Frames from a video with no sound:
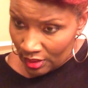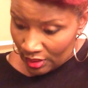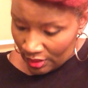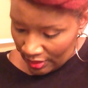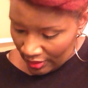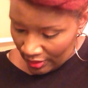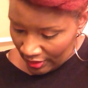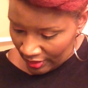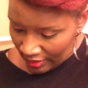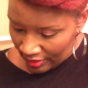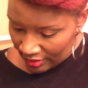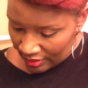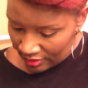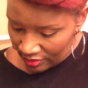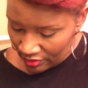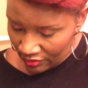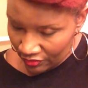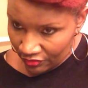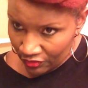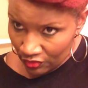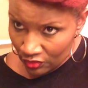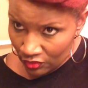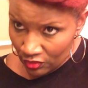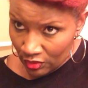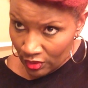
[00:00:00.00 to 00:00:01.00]
And
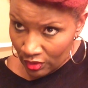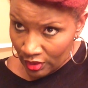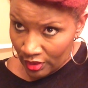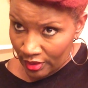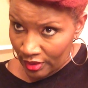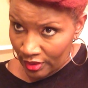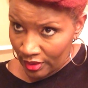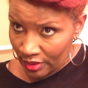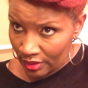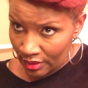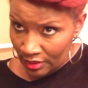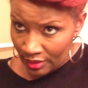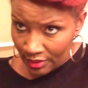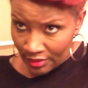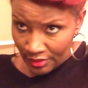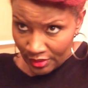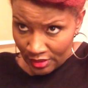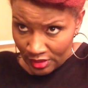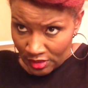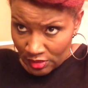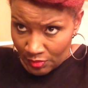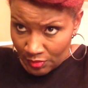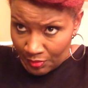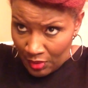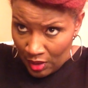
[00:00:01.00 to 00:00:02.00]
for
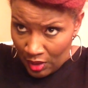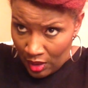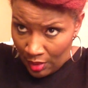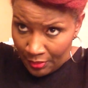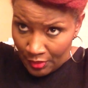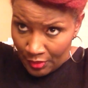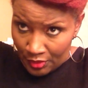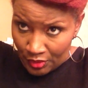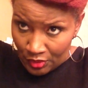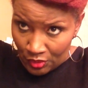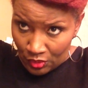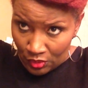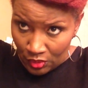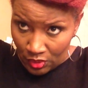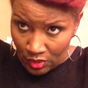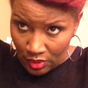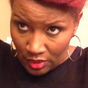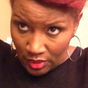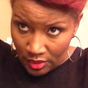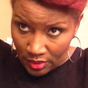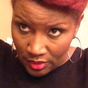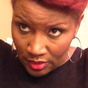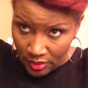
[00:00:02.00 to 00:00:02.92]
this pompadour,